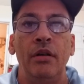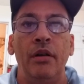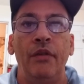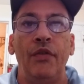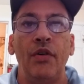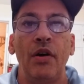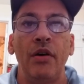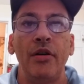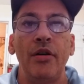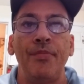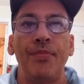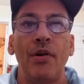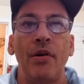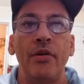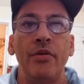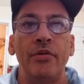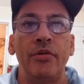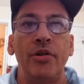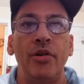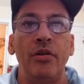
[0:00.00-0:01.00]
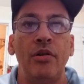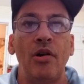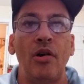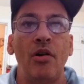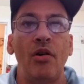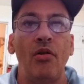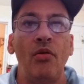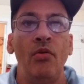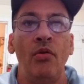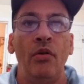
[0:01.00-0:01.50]
very important to
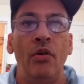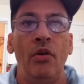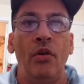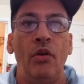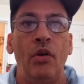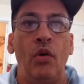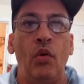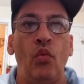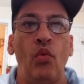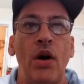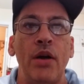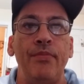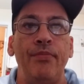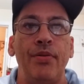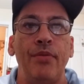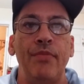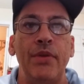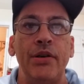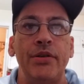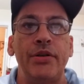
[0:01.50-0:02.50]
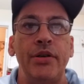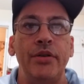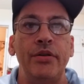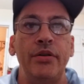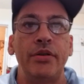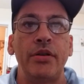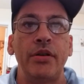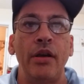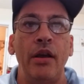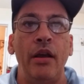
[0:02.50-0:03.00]
know what
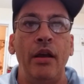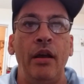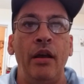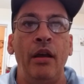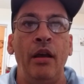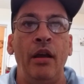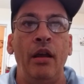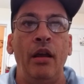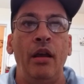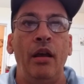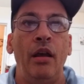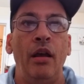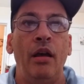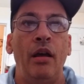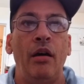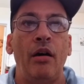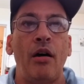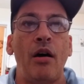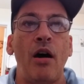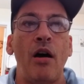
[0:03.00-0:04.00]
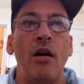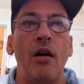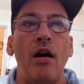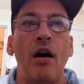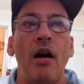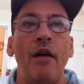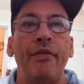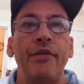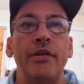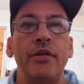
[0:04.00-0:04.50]
permissions are
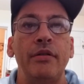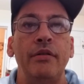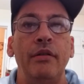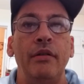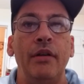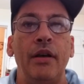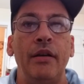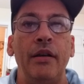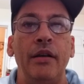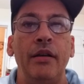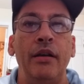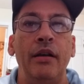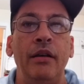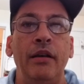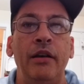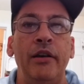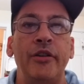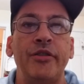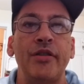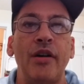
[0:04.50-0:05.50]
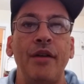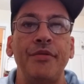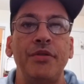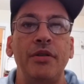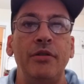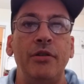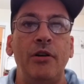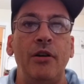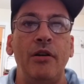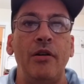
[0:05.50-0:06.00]
often. It is
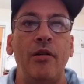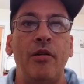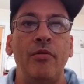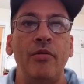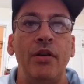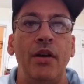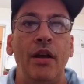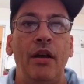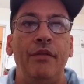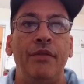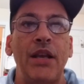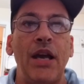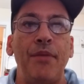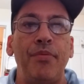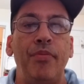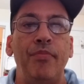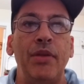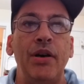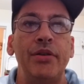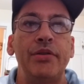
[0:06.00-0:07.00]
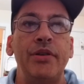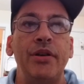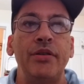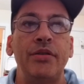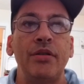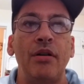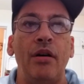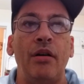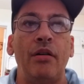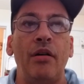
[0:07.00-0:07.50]
often to know that
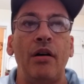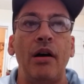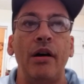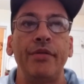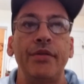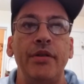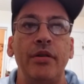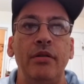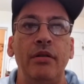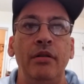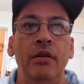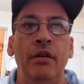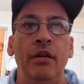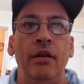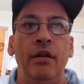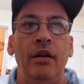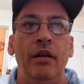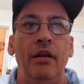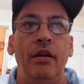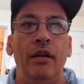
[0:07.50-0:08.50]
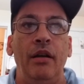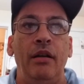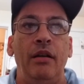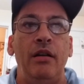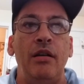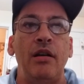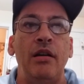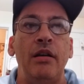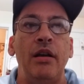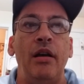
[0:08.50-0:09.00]
permissions are often
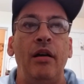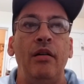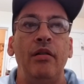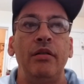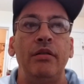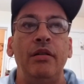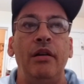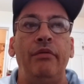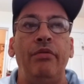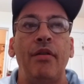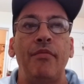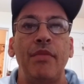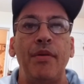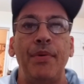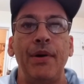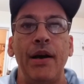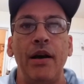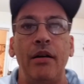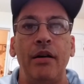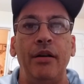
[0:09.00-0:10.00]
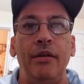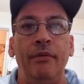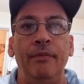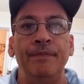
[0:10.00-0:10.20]
inherited from a parent.